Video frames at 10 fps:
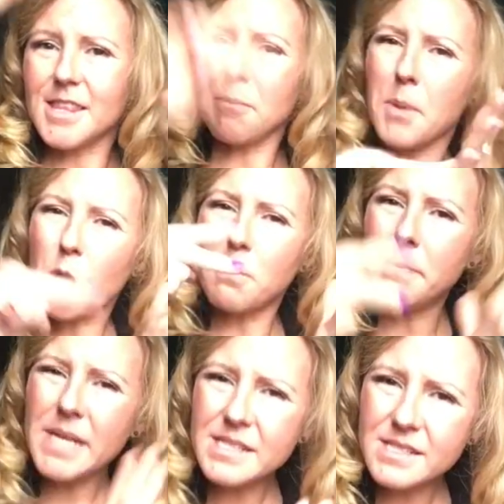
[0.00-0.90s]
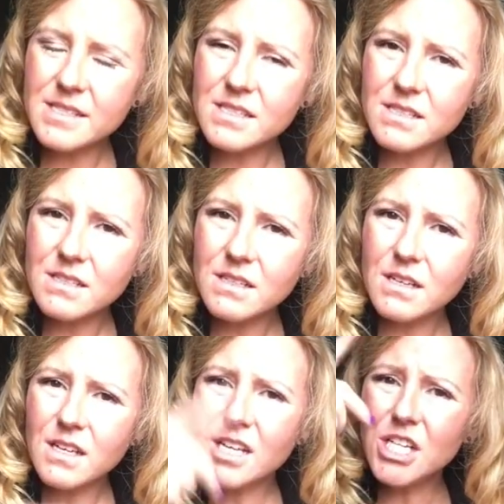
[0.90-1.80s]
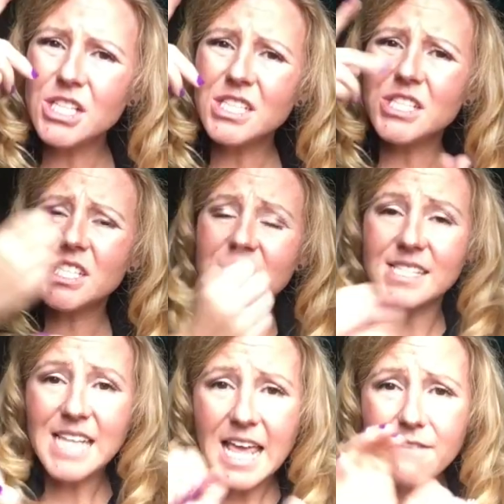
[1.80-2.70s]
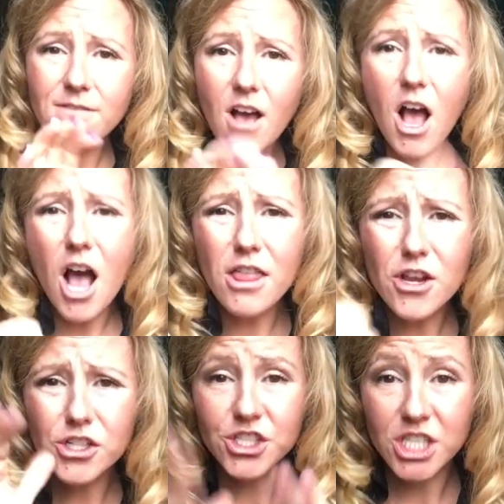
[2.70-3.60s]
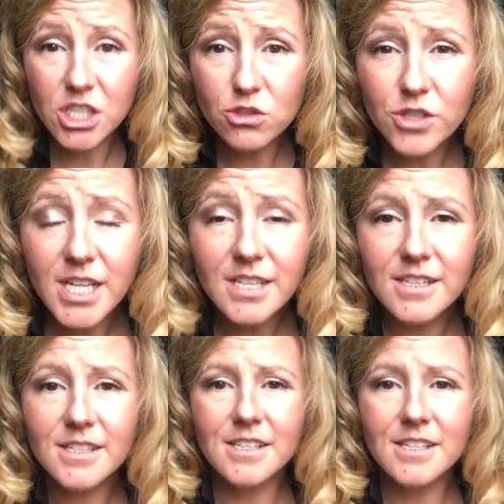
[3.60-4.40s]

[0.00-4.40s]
the purpose to save other children,